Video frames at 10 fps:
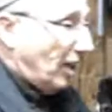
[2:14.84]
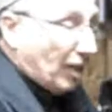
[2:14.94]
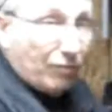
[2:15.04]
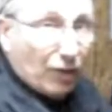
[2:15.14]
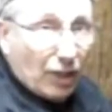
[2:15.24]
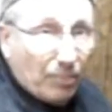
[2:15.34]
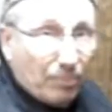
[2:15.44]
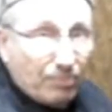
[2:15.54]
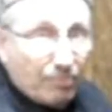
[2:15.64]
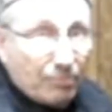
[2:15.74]
I fill
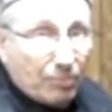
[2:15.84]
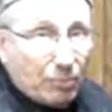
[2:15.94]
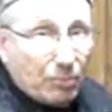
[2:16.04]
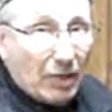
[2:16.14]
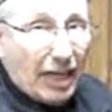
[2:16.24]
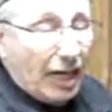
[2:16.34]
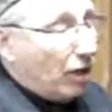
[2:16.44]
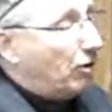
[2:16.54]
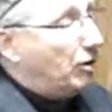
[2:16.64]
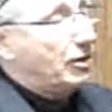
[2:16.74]
up
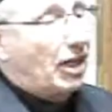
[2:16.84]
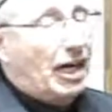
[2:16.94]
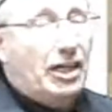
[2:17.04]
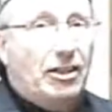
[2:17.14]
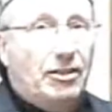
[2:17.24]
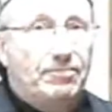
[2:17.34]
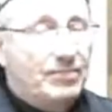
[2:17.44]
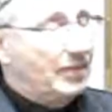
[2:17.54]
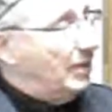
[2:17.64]
air in the tire,